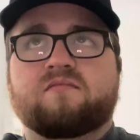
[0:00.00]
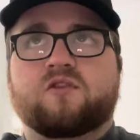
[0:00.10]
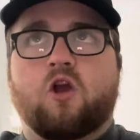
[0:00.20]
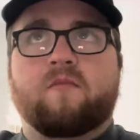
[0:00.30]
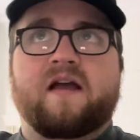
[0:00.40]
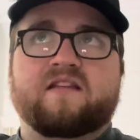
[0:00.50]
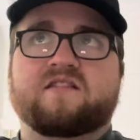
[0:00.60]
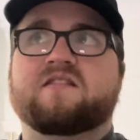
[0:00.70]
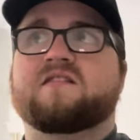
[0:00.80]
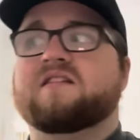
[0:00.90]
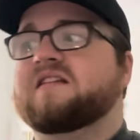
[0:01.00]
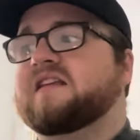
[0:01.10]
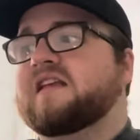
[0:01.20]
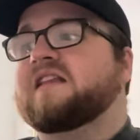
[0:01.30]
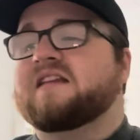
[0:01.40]
Gomes
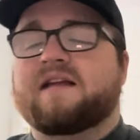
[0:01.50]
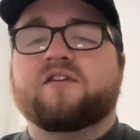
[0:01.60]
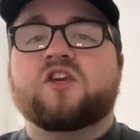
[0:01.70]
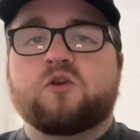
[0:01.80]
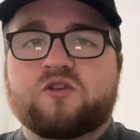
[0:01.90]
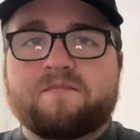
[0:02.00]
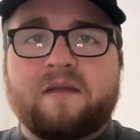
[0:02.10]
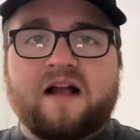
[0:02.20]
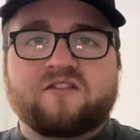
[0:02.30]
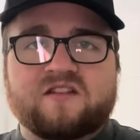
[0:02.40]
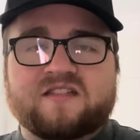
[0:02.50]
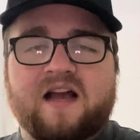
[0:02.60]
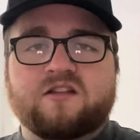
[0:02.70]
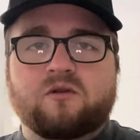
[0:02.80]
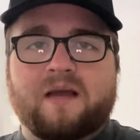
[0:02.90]
didn't have a huge impact on the
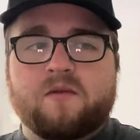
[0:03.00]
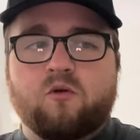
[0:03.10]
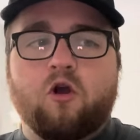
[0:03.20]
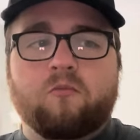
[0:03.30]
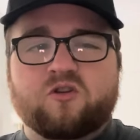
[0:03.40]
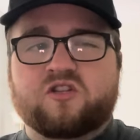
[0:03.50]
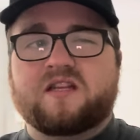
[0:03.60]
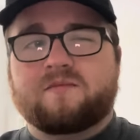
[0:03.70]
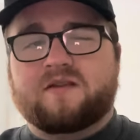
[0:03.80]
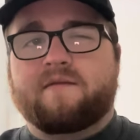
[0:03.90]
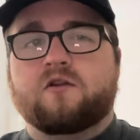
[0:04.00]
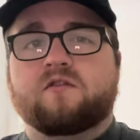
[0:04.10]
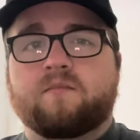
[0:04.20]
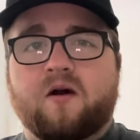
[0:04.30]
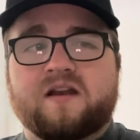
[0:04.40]
side, don't get me wrong, but just terms of having
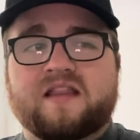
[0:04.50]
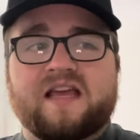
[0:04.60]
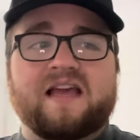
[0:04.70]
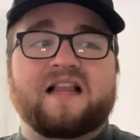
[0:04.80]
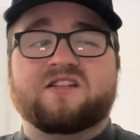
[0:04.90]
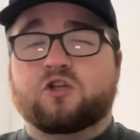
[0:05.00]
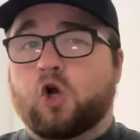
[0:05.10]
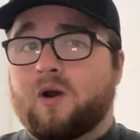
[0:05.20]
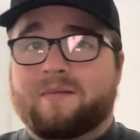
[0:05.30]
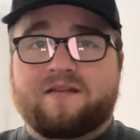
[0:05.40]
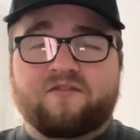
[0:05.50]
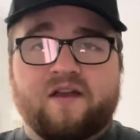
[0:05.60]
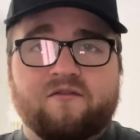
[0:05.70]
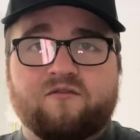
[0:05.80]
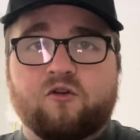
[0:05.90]
another body there, lets Doucouré play
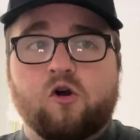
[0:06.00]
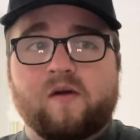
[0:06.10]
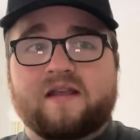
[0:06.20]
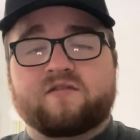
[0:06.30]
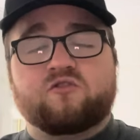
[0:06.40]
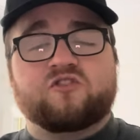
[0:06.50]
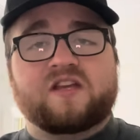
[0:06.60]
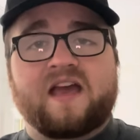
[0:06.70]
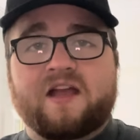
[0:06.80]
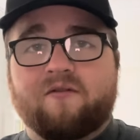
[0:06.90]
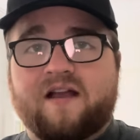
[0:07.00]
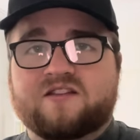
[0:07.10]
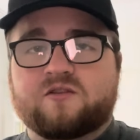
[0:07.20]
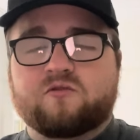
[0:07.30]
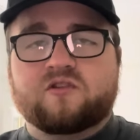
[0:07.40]
further forward, gives it just a Gueye
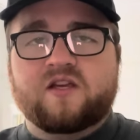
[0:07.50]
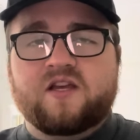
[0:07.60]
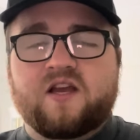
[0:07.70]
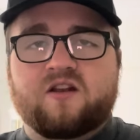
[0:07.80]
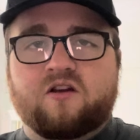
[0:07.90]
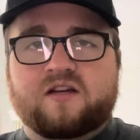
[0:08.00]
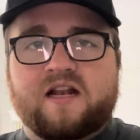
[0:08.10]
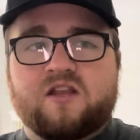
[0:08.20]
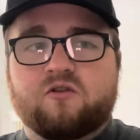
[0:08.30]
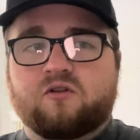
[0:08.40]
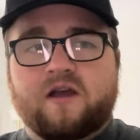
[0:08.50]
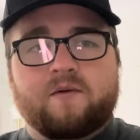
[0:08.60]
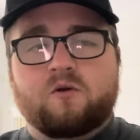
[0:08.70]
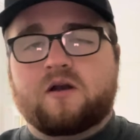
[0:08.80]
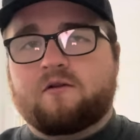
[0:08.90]
rest who's not getting younger.
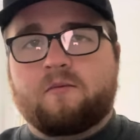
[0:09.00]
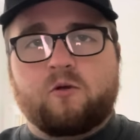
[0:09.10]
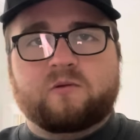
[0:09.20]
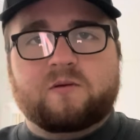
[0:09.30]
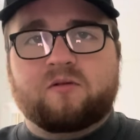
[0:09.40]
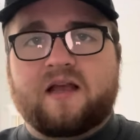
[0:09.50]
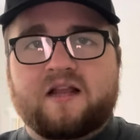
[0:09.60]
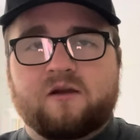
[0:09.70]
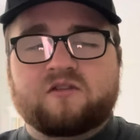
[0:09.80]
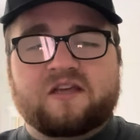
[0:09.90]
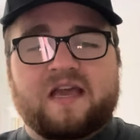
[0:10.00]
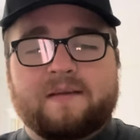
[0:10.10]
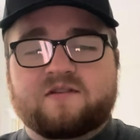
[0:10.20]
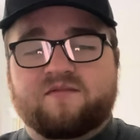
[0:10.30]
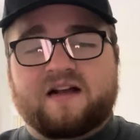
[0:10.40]
We don't want to review him to playing loads of
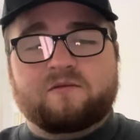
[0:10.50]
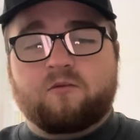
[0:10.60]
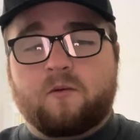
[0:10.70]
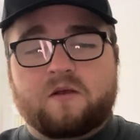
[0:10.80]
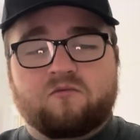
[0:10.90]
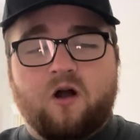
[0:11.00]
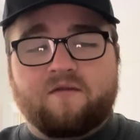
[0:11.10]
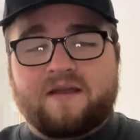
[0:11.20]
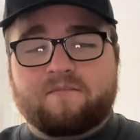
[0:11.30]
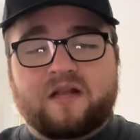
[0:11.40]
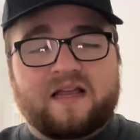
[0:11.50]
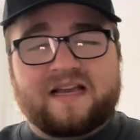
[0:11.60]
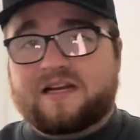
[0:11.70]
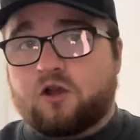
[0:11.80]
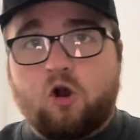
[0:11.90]
games. In fact, we'd probably rather him play
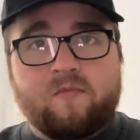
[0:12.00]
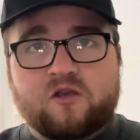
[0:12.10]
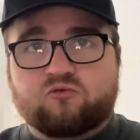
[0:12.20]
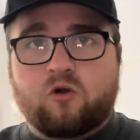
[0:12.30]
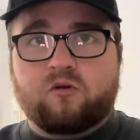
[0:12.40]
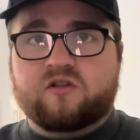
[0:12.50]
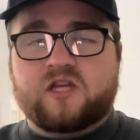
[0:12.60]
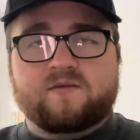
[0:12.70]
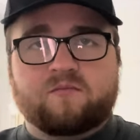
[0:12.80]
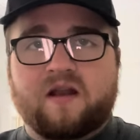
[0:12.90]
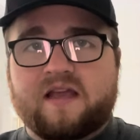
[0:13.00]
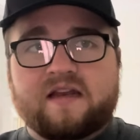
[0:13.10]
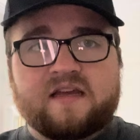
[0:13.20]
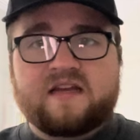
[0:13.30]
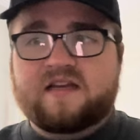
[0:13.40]
like a Gomes role in terms of playing,